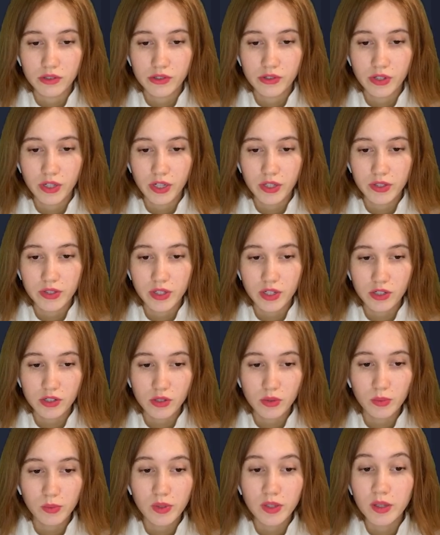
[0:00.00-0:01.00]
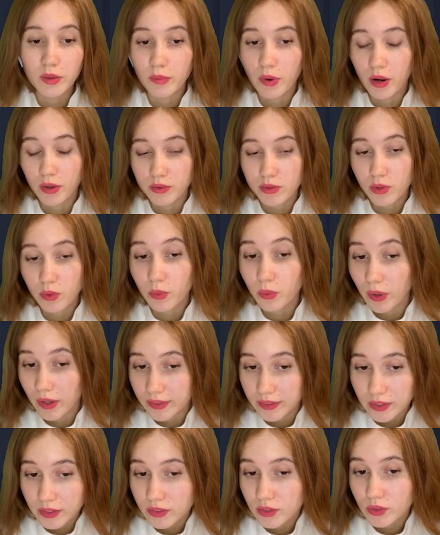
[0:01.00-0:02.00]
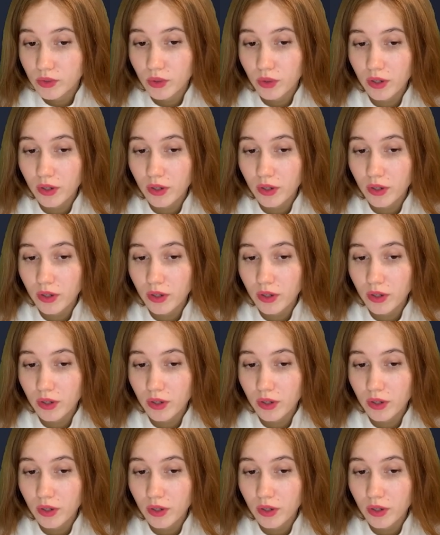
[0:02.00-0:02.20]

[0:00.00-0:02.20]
trading session with the amount of $100